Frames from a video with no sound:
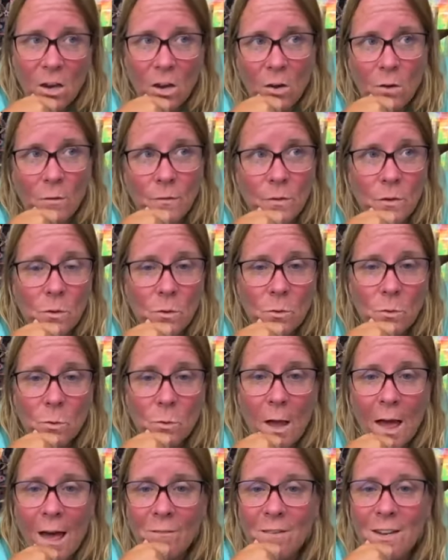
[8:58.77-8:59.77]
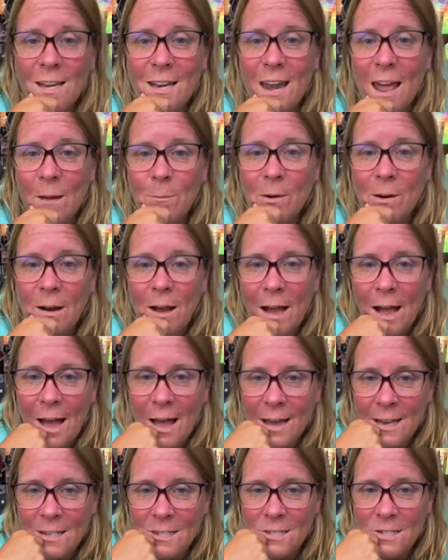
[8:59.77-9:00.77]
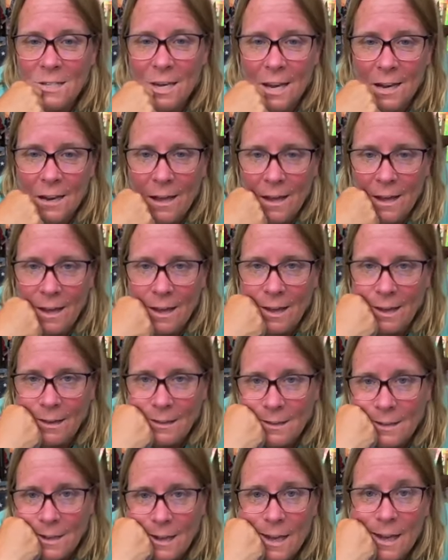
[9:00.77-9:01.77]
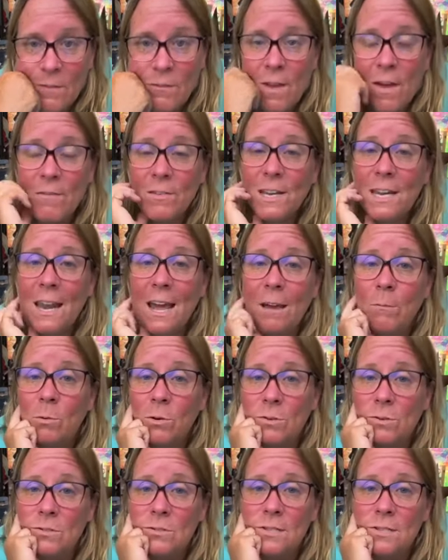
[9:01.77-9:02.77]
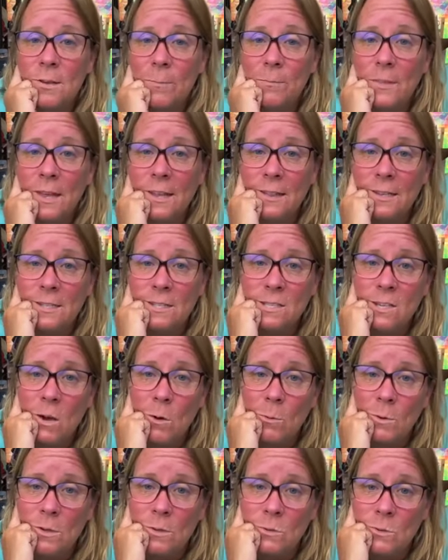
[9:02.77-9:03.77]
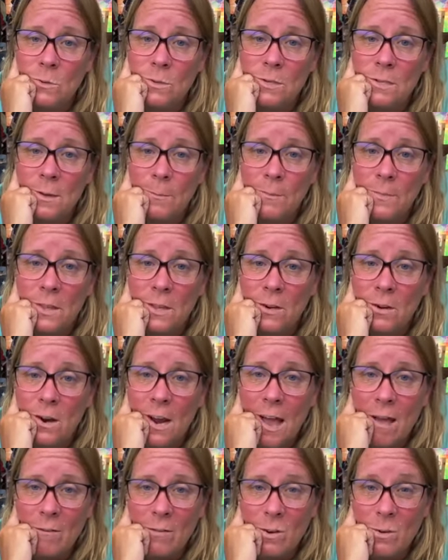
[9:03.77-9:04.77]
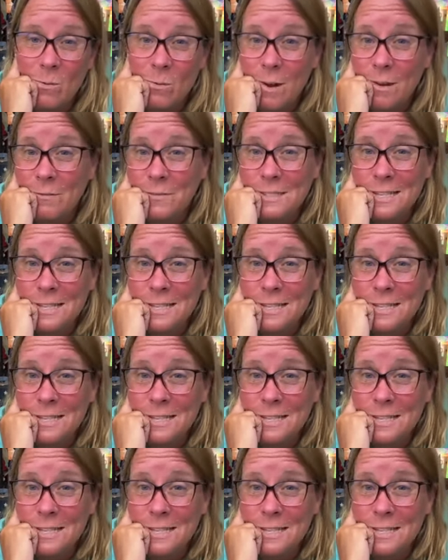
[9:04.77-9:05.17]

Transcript: You know, if you have a neighbor, hi, Jeannie. If you have a neighbor or something that's going through something or having a